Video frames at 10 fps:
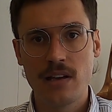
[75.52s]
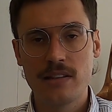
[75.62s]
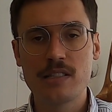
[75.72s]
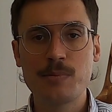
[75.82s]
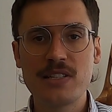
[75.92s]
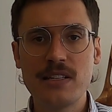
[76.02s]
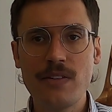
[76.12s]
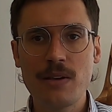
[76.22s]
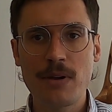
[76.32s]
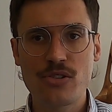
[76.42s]
The
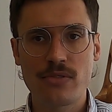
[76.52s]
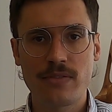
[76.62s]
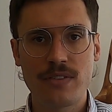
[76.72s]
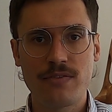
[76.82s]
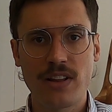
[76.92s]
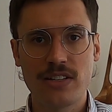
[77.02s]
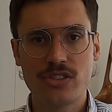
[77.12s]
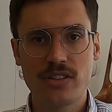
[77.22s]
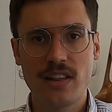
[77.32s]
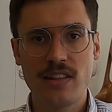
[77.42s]
specific measure of
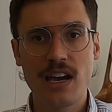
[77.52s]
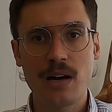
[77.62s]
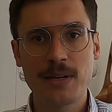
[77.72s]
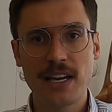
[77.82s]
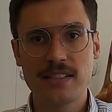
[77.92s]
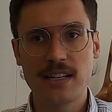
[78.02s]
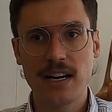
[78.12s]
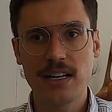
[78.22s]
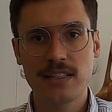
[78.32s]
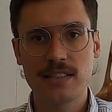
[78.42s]
inflation that the RBA
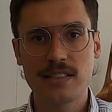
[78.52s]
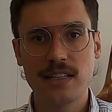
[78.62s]
targets